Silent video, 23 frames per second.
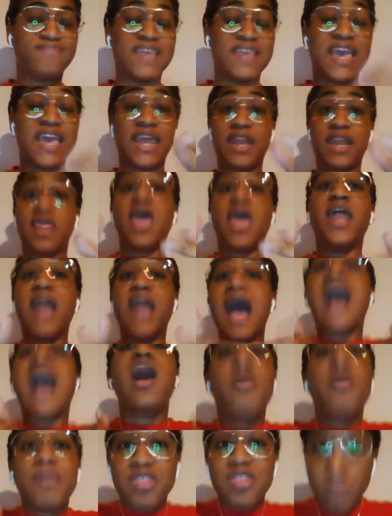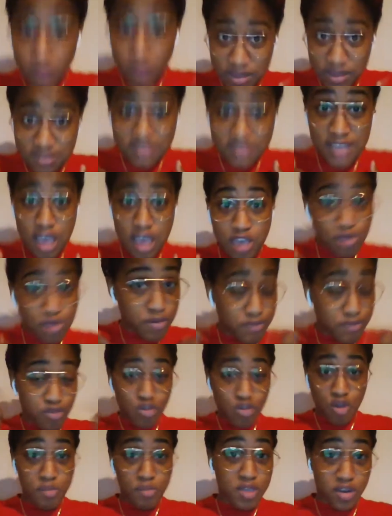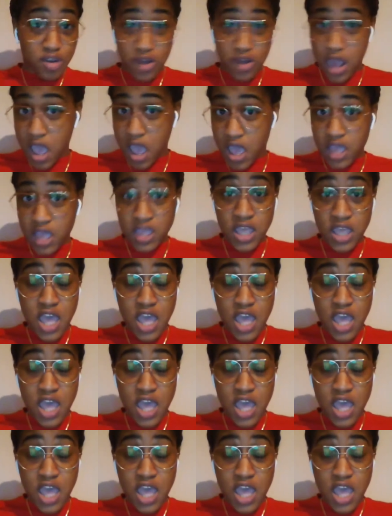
And I'll be the one to tell you if you know me or not.